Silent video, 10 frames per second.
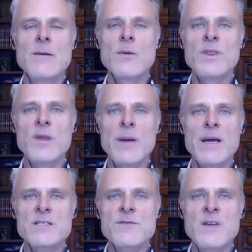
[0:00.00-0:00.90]
What the
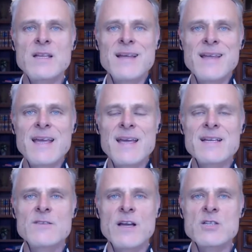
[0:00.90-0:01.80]
parents feed the
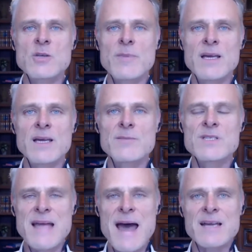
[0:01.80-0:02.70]
kids eventually becomes
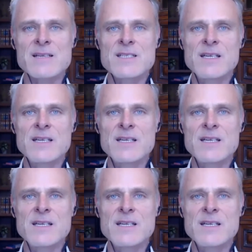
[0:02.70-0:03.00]
status.